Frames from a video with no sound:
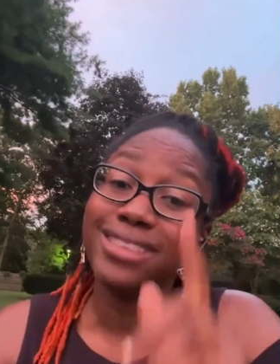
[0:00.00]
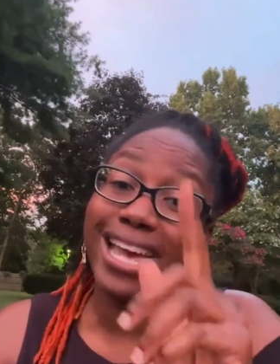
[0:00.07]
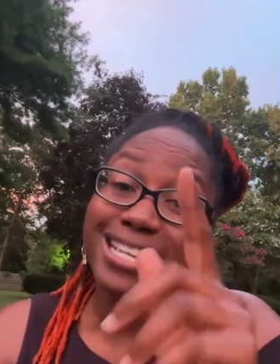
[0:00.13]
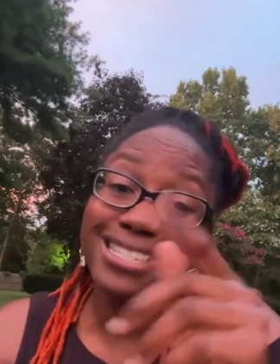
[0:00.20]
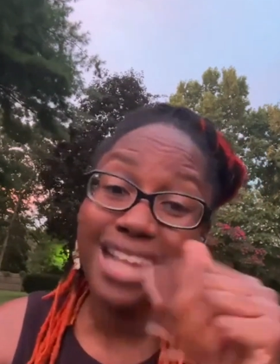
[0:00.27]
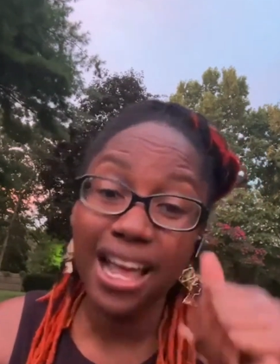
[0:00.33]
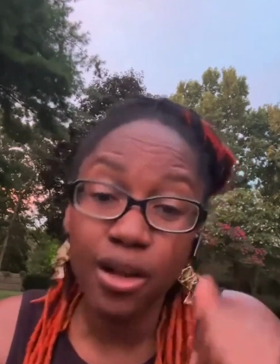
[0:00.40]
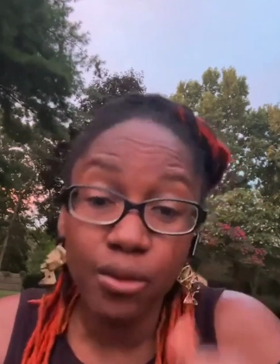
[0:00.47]

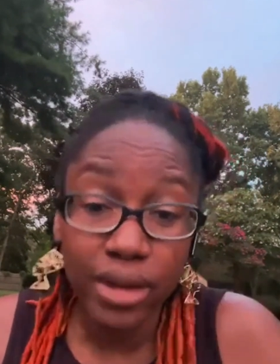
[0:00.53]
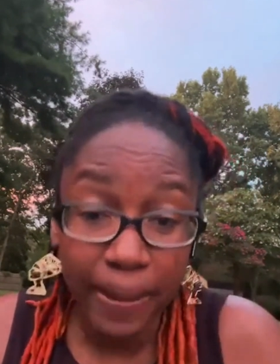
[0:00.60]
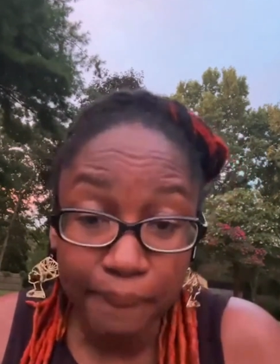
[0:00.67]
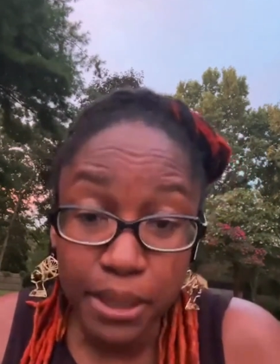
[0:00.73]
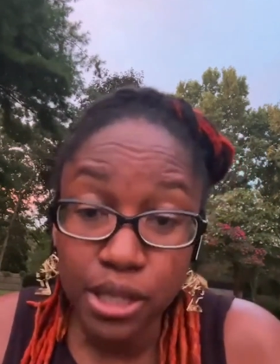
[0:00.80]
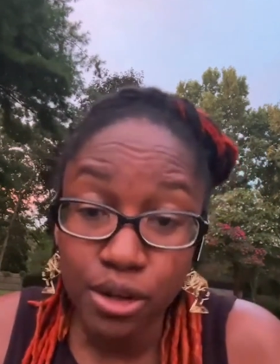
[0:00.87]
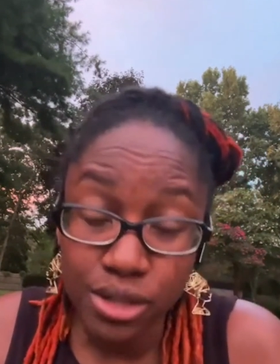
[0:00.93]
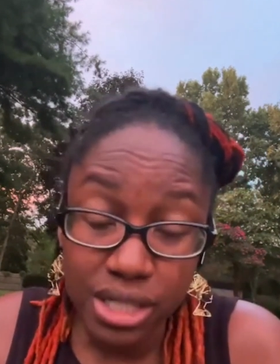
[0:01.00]
That's not going to
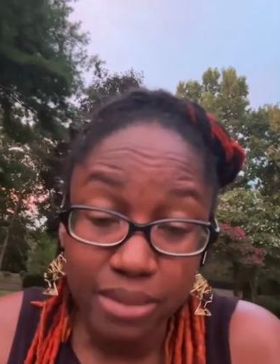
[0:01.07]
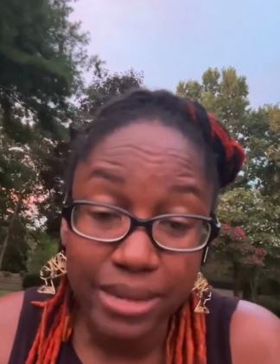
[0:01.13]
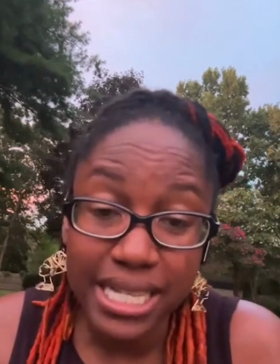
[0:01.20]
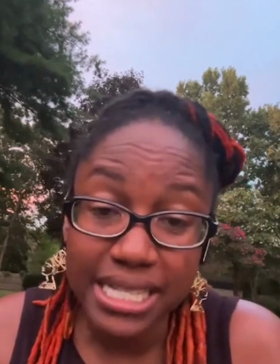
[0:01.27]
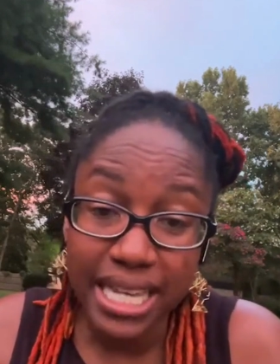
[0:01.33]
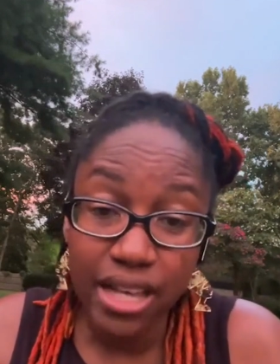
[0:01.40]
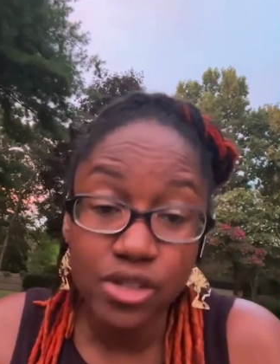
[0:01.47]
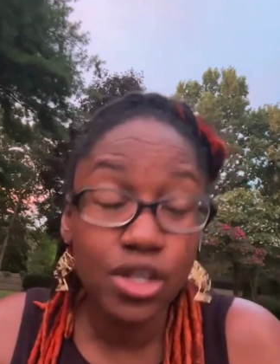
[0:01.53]
get me closer to
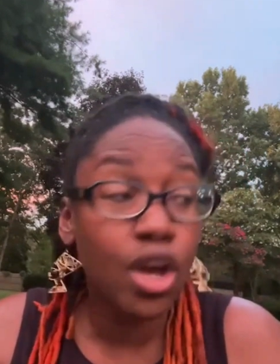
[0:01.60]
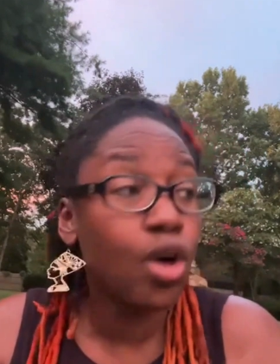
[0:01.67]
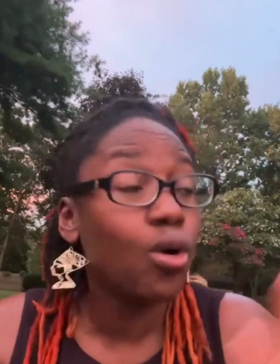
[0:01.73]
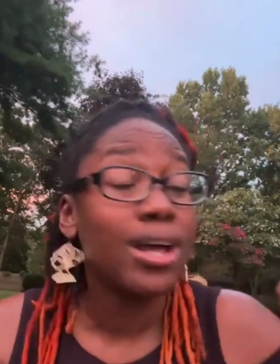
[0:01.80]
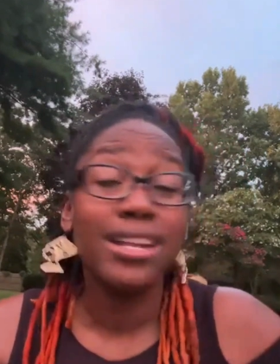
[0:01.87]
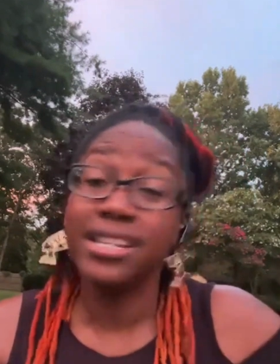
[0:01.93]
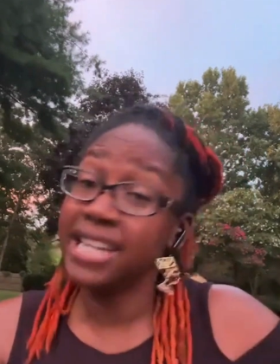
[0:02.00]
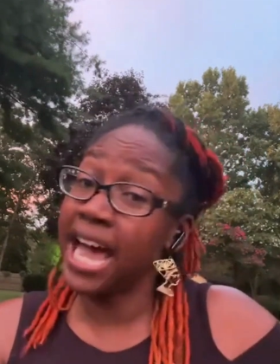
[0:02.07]
my sales
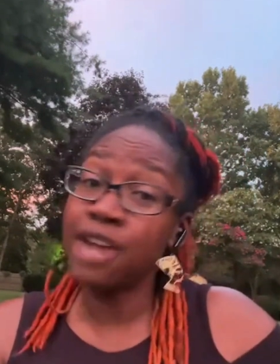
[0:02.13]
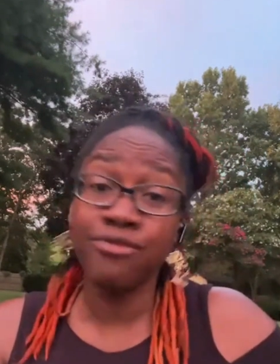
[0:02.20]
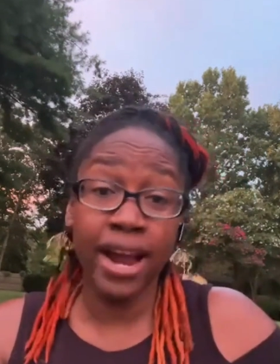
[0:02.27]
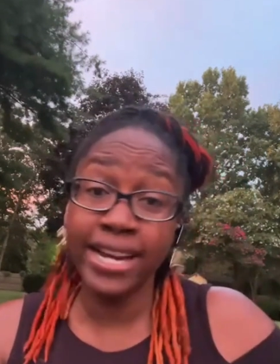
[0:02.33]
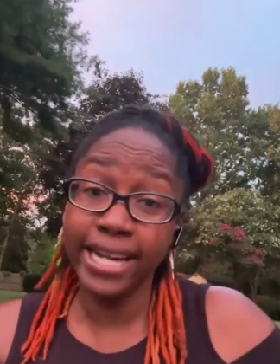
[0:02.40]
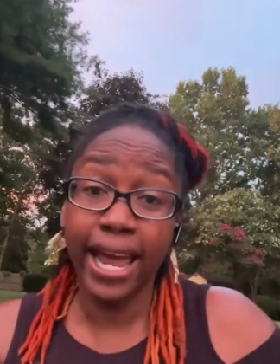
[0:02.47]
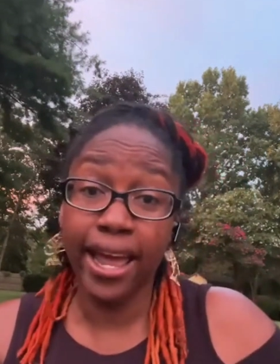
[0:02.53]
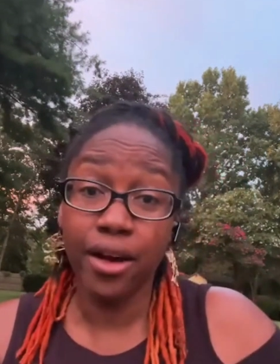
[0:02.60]
goal. Not
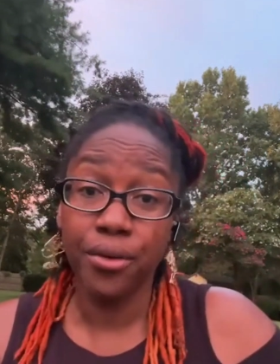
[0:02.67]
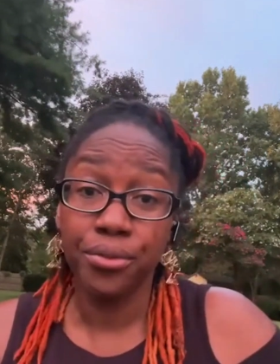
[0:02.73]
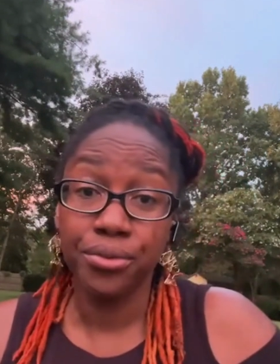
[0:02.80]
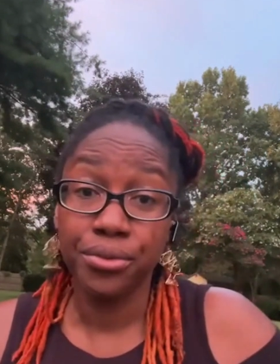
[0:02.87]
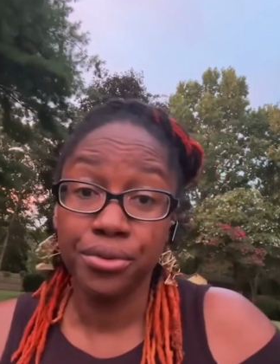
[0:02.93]
right now.